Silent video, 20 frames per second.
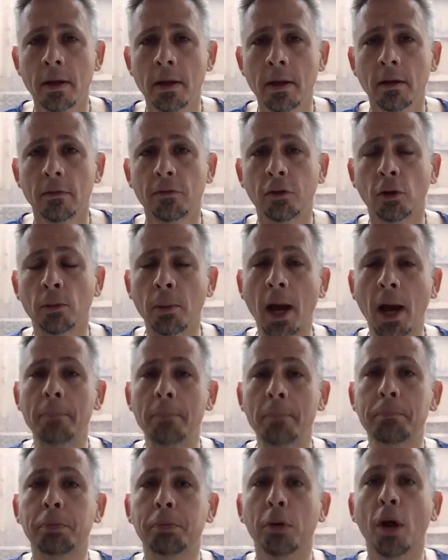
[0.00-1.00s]
for my
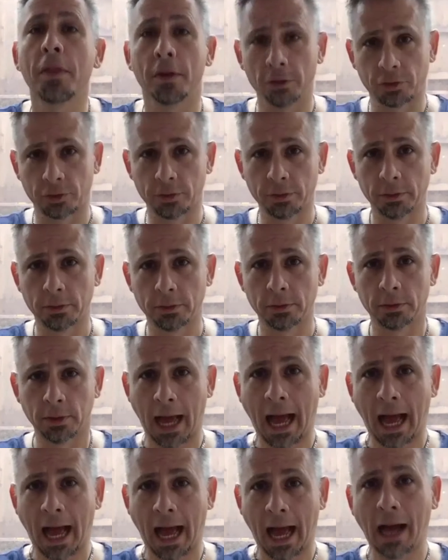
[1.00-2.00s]
brothers
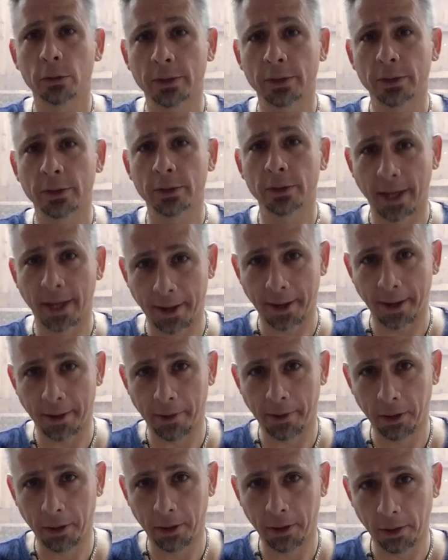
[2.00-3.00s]
out
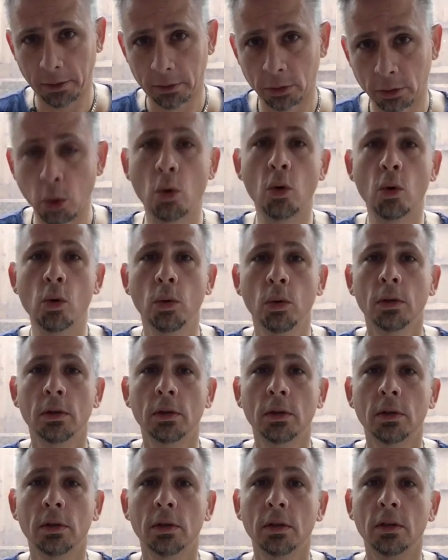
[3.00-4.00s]
there
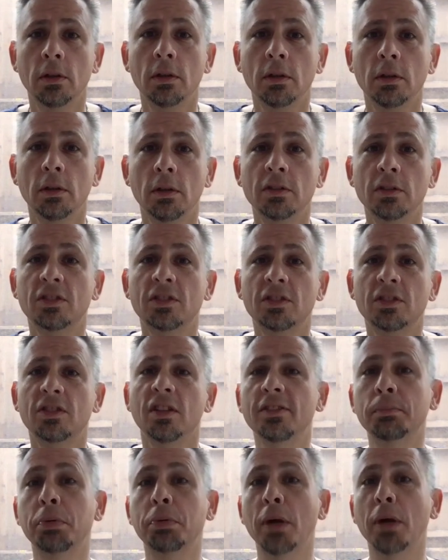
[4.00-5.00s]
who
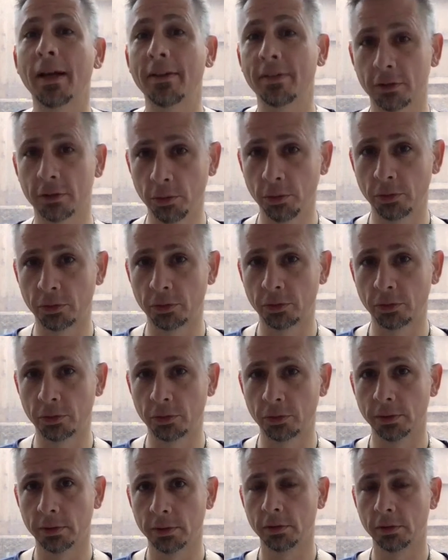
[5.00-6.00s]
solicit
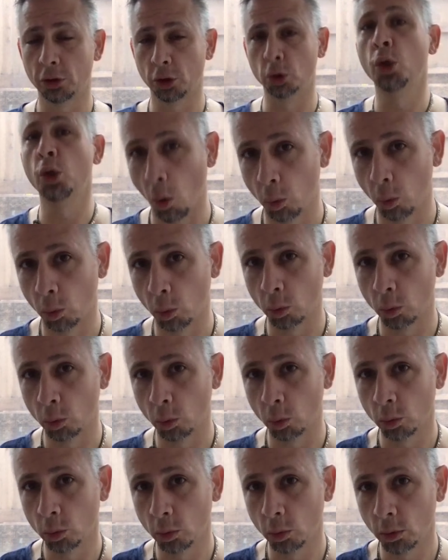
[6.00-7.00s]
prostitutes,
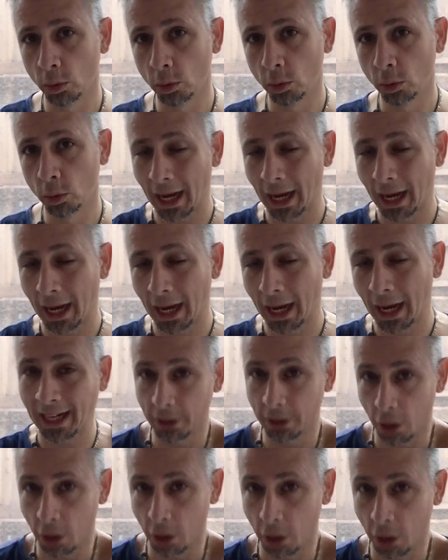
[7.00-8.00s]
I
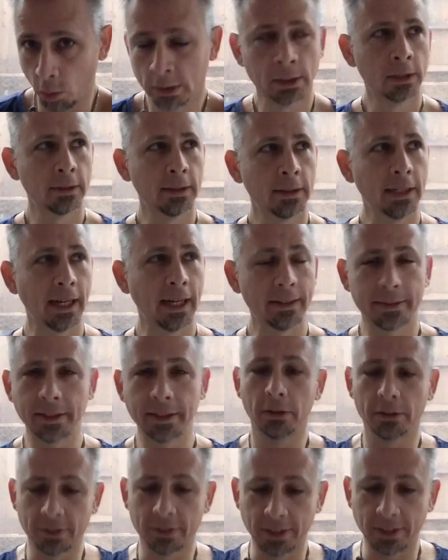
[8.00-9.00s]
know,
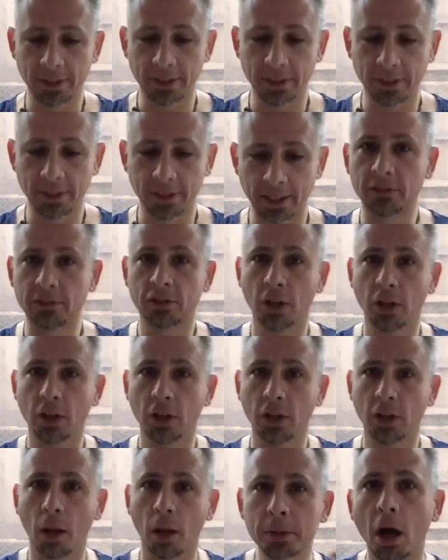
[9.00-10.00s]
that there is a
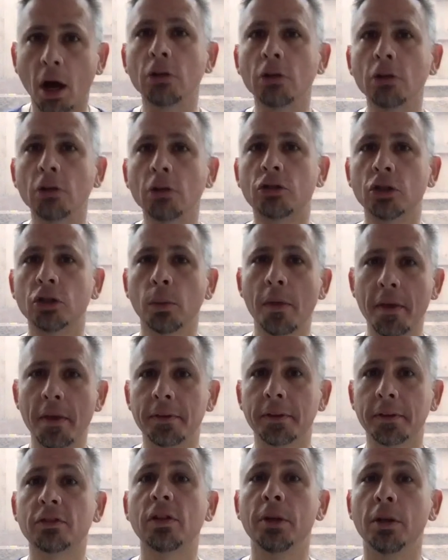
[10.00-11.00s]
subculture
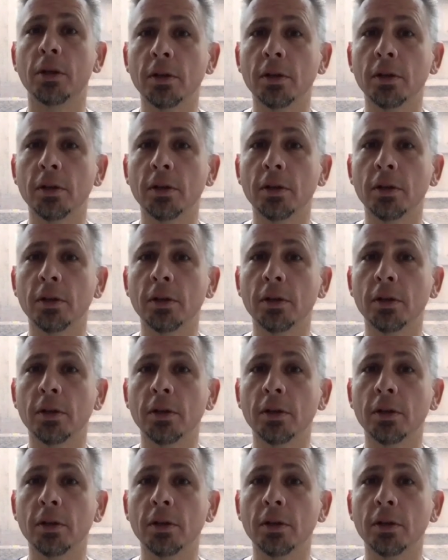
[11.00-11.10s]
within this